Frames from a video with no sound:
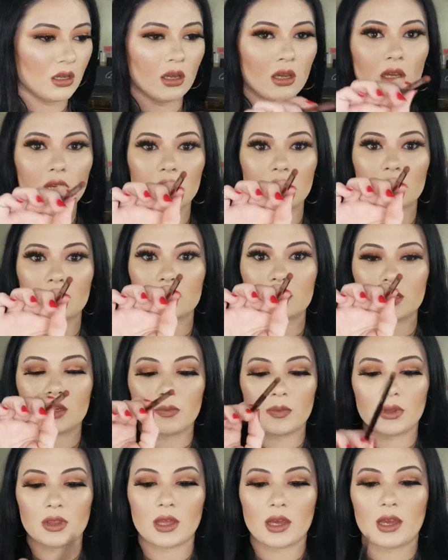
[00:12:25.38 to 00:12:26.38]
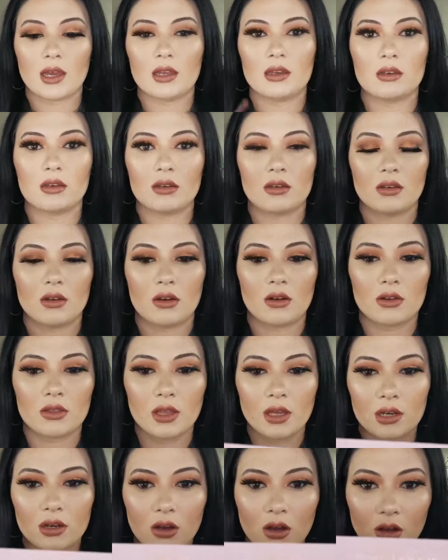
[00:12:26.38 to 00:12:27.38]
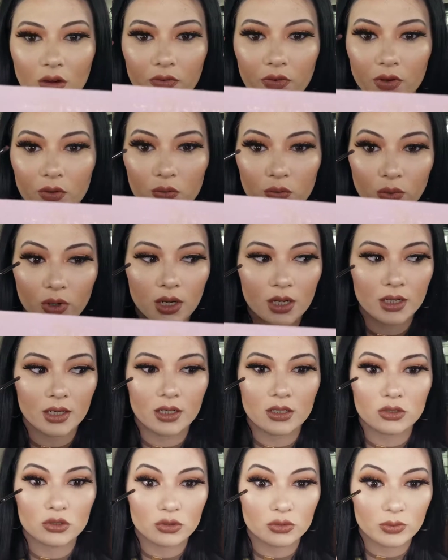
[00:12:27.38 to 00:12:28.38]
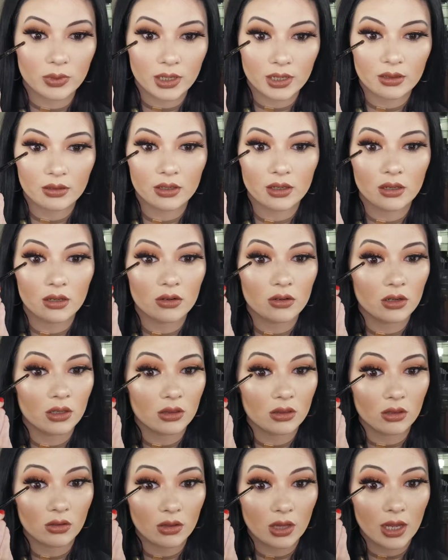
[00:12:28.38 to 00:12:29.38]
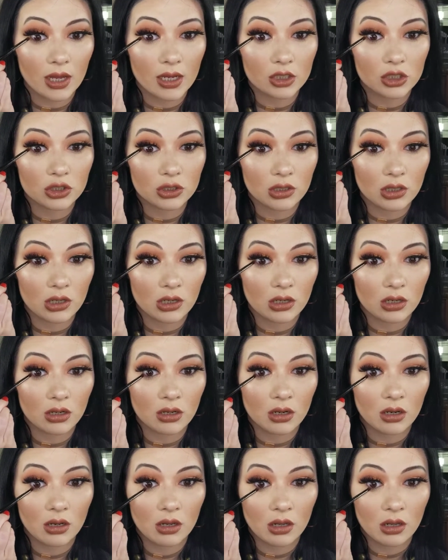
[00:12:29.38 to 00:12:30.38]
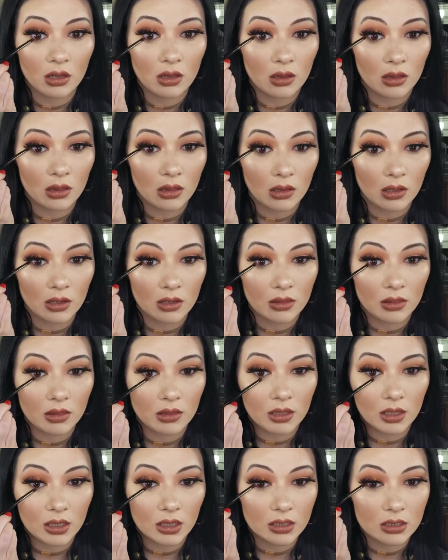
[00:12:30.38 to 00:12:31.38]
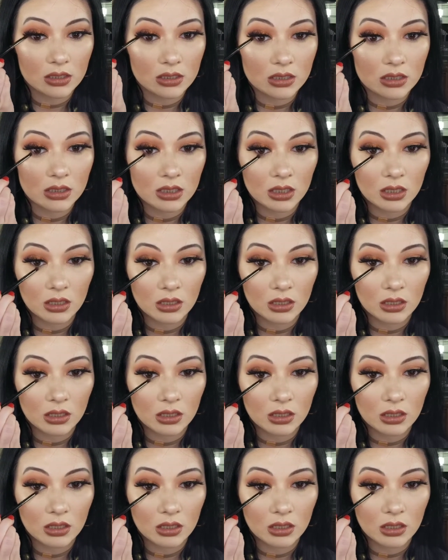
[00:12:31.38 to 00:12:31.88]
into the tip of that, knock that off, and run it directly underneath the lash line. Like this.